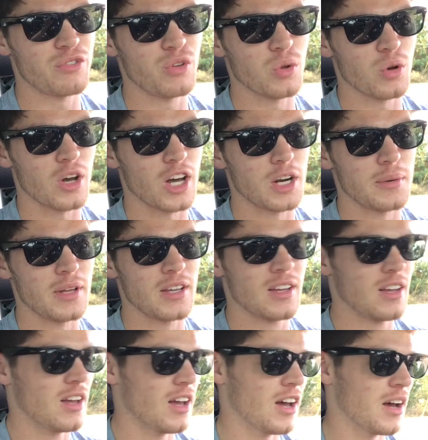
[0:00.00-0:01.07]
the fuel economy.
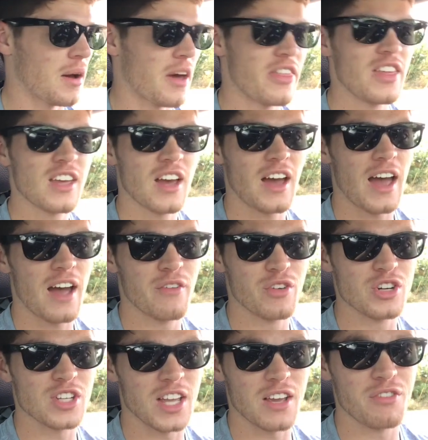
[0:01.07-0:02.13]
I think I
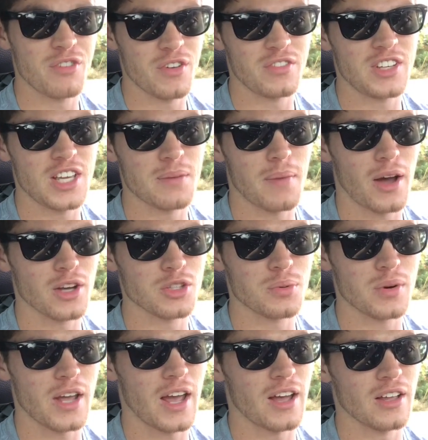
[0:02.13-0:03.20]
average like 15 miles
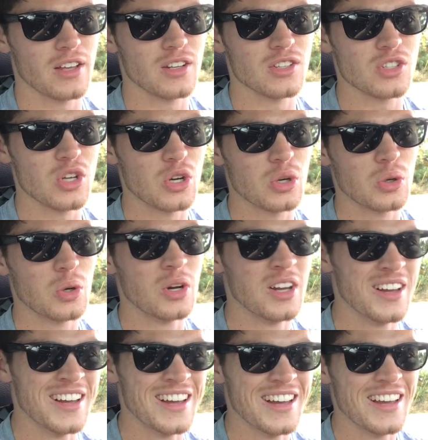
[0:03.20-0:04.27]
per gallon, so
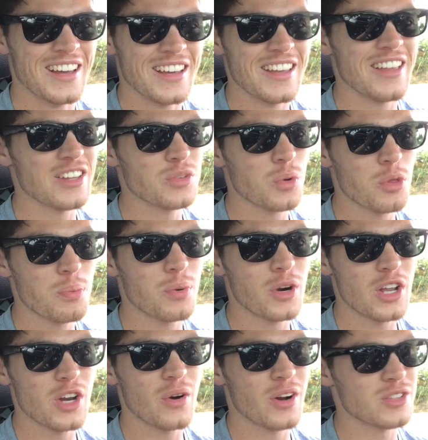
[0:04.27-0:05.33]
yeah, it's with
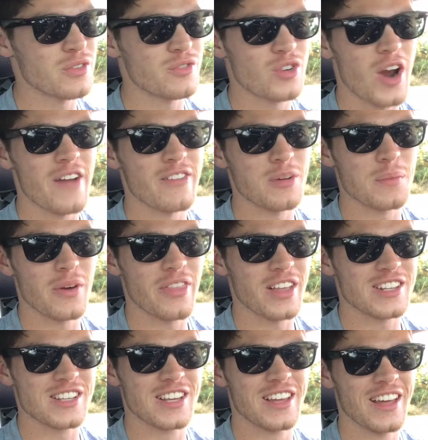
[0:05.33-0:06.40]
pretty aggressive driving, but
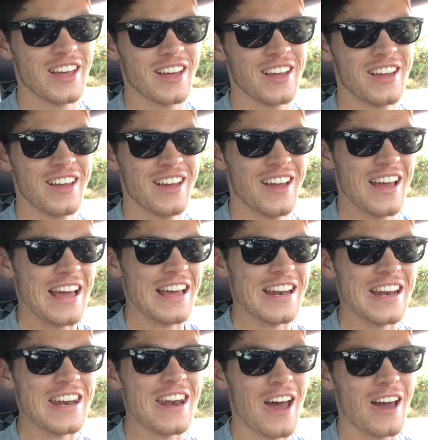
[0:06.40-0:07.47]
that's
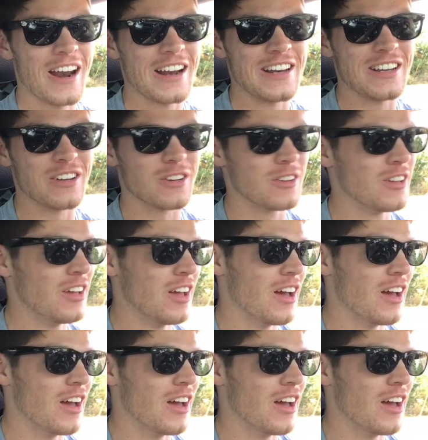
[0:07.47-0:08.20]
not ideal.